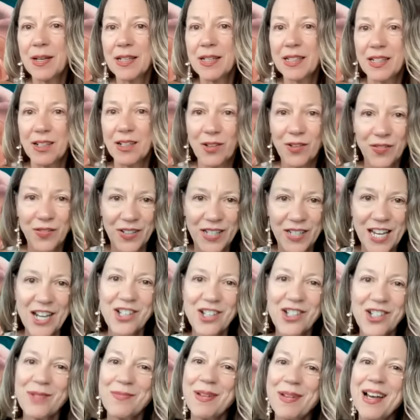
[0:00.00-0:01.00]
hit the
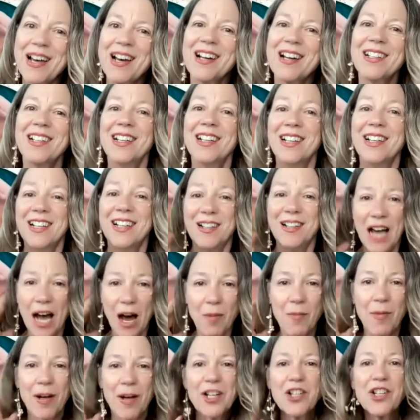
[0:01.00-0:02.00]
notification bell,
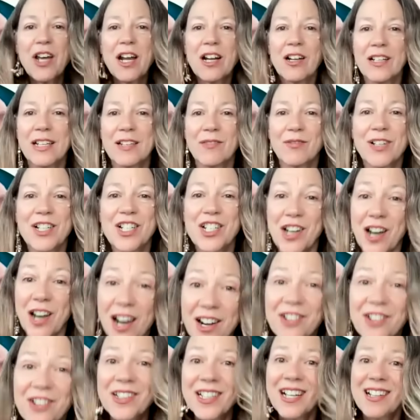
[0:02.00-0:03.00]
help my channel reach
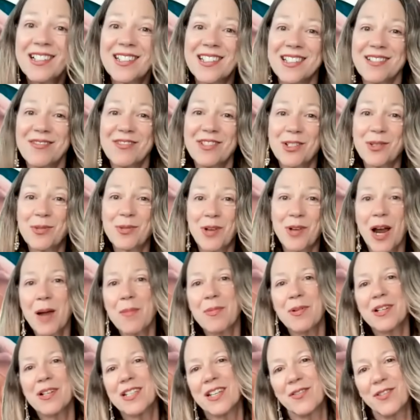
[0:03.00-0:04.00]
100,000
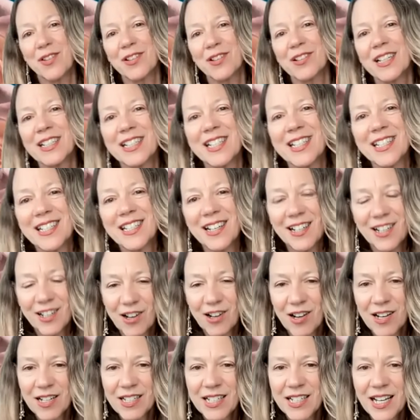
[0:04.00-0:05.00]
subscribers. If you like this kind of
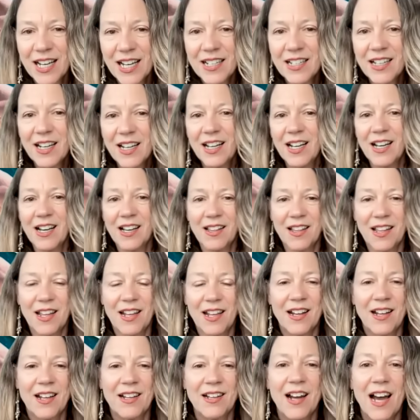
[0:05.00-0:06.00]
content,
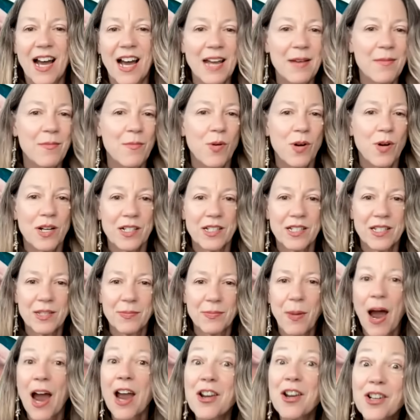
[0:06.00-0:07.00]
then I am more
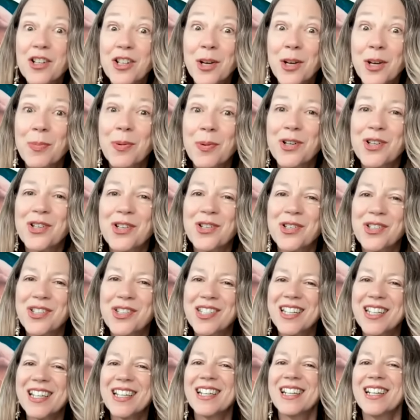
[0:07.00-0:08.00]
inspired to
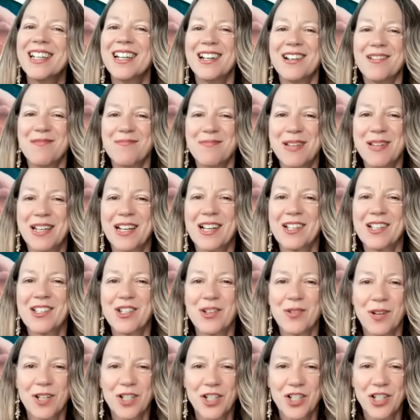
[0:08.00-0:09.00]
produce it because
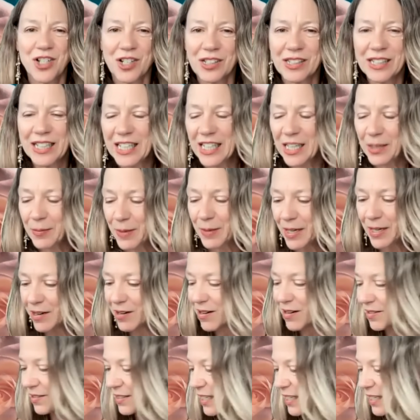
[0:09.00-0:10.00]
you are cheerleading me on.